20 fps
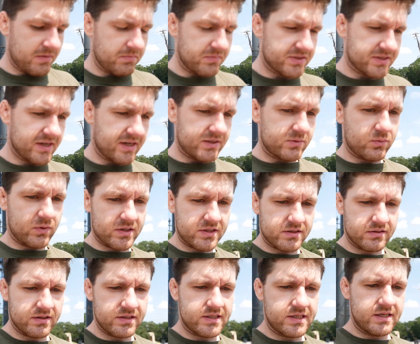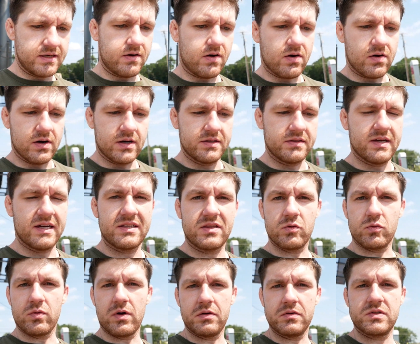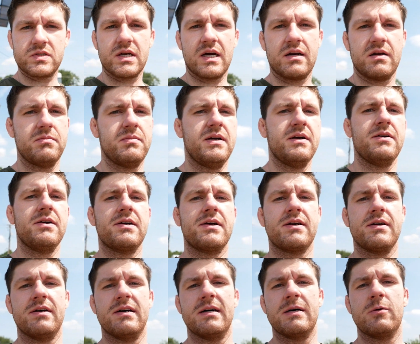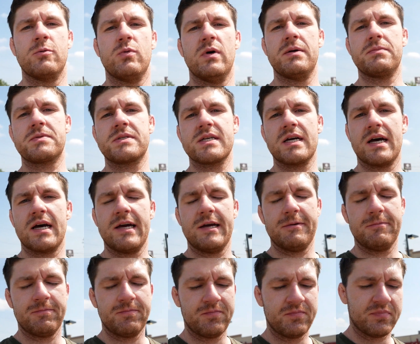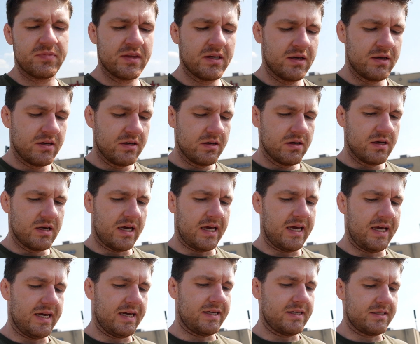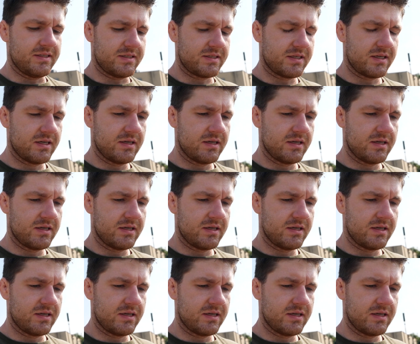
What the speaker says: besides what's listed on like the Roadside America website and